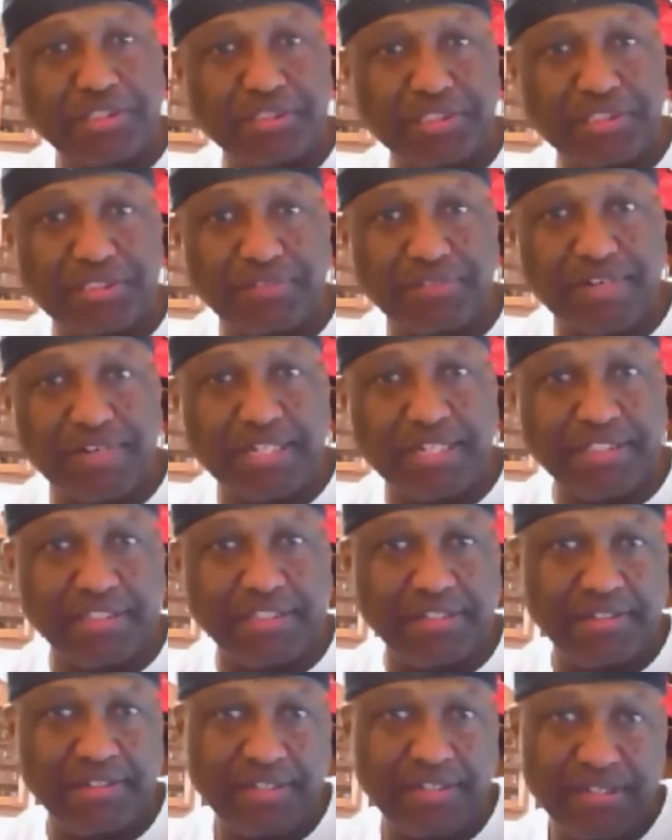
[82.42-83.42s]
just a
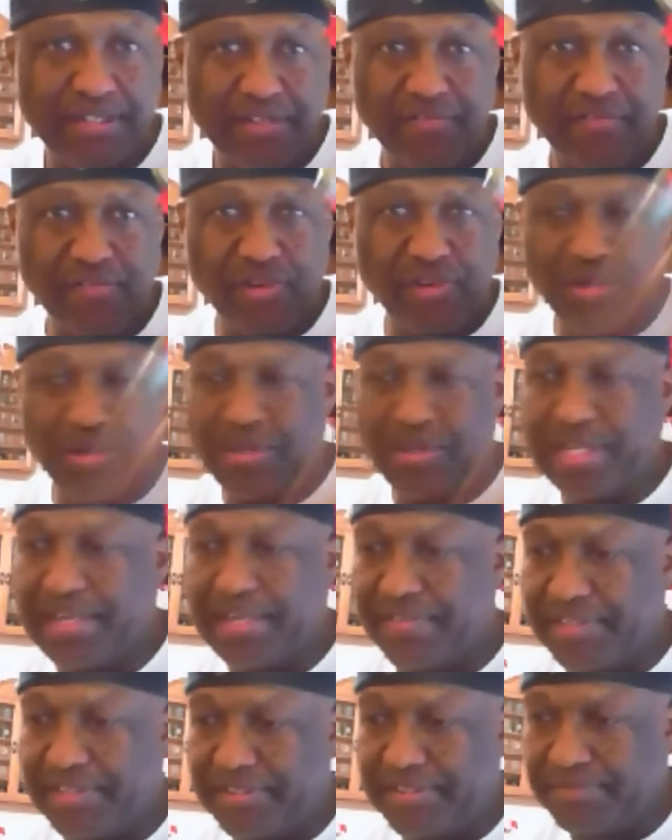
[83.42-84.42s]
regular foil
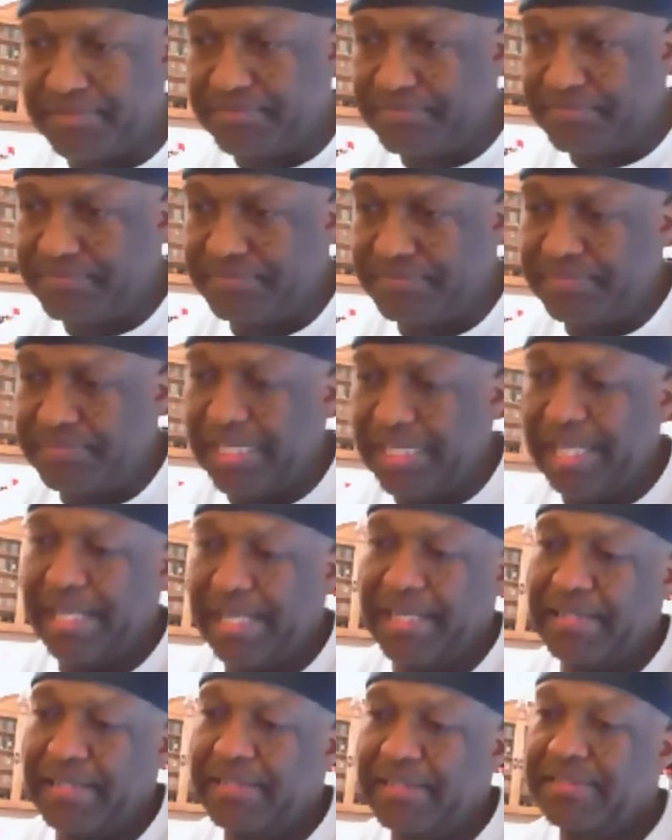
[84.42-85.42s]
covered
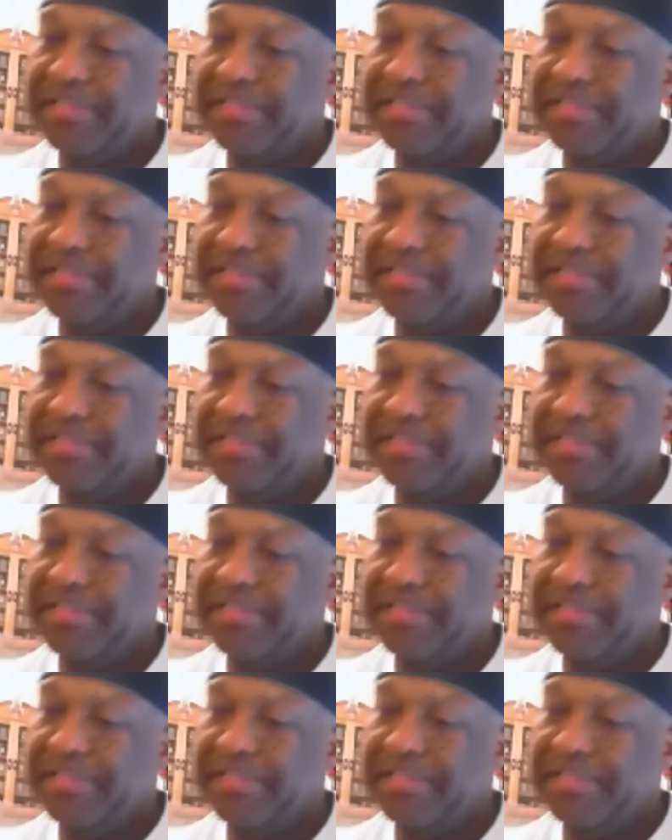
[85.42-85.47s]
uh,